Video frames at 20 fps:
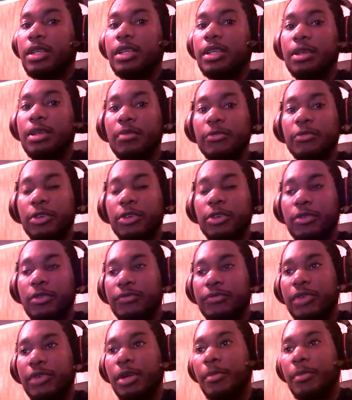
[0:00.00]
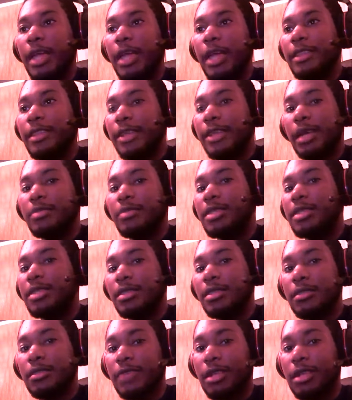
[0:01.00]
He confirmed that the game is
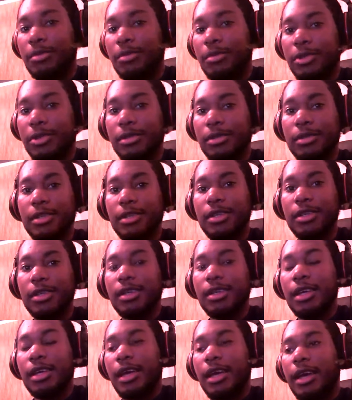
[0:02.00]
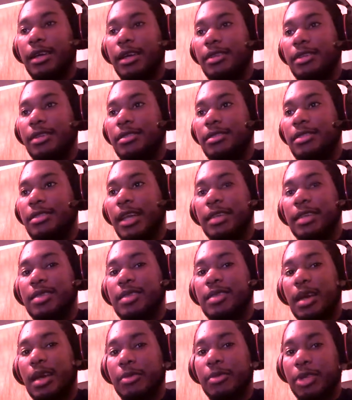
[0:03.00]
in development and that it's
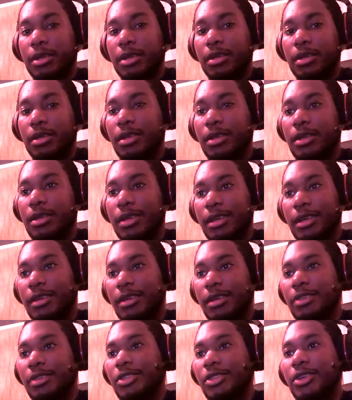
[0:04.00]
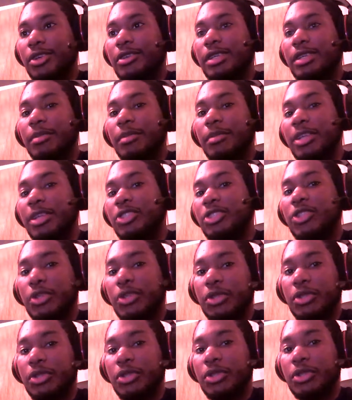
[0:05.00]
coming, and he
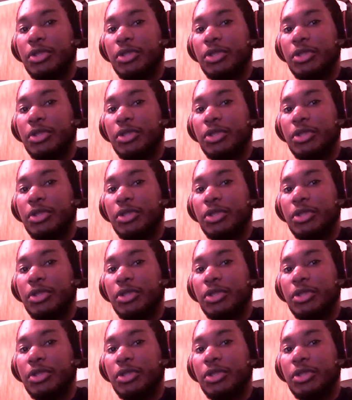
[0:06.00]
mentioned